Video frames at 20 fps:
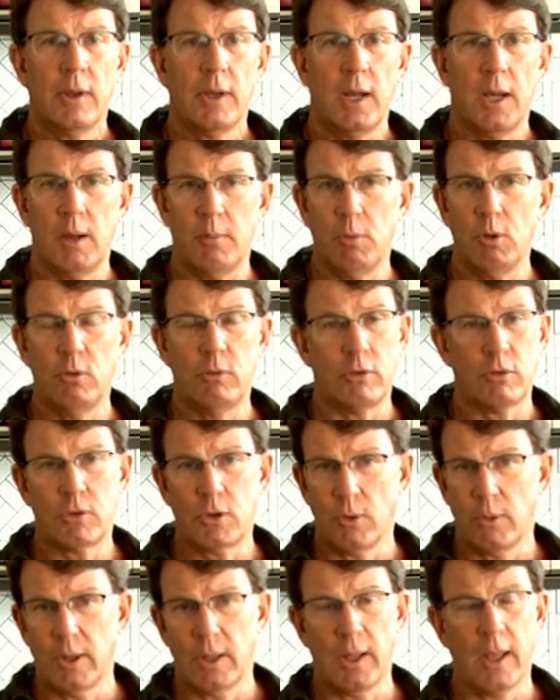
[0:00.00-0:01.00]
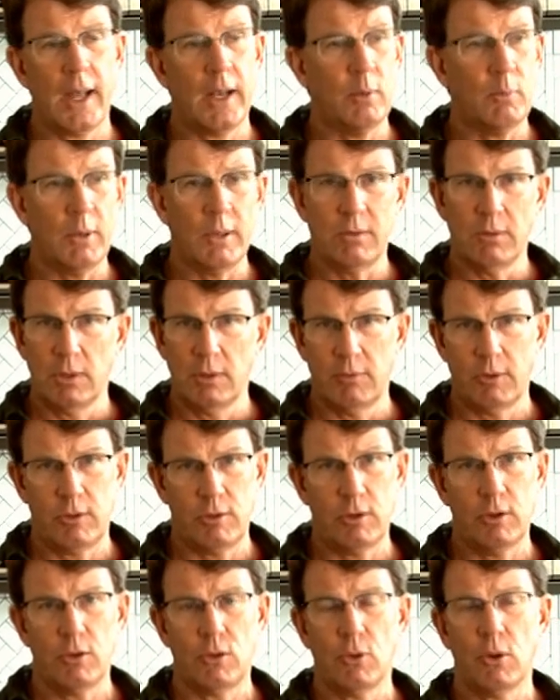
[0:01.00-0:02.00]
who just go online and we deliver it
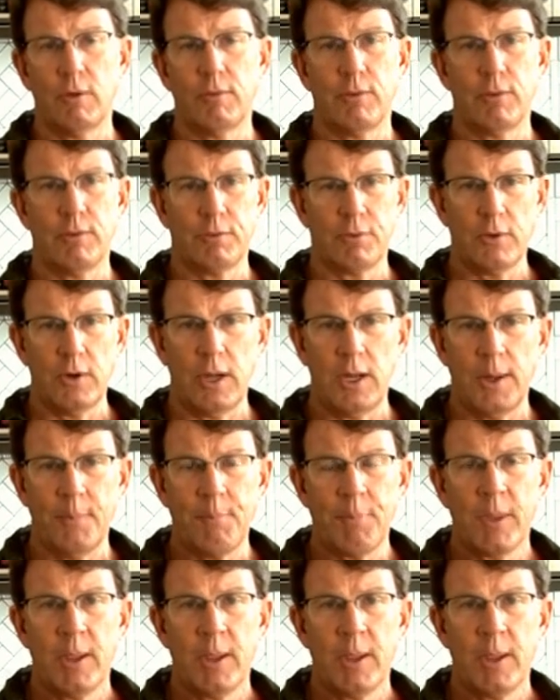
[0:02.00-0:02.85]
to your door for free.